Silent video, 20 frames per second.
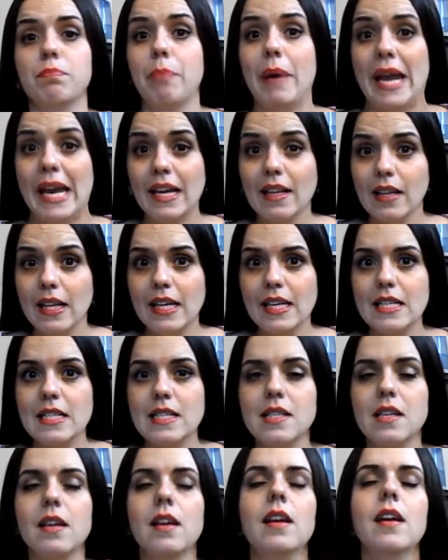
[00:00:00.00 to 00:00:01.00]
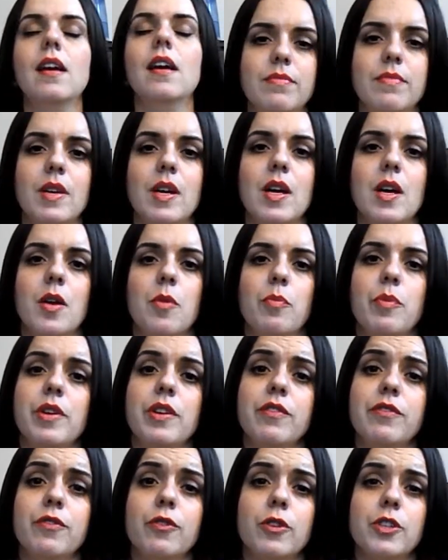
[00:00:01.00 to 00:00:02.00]
painless, but
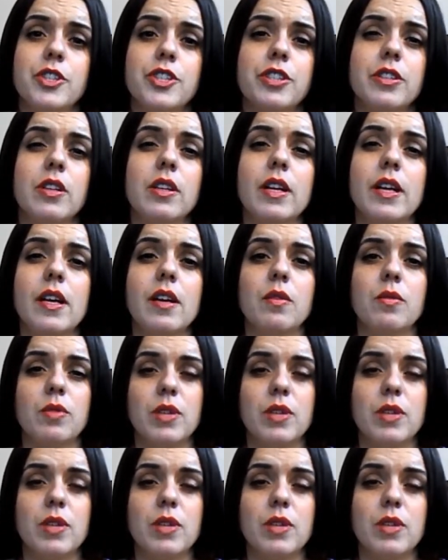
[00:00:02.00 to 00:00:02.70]
unfortunately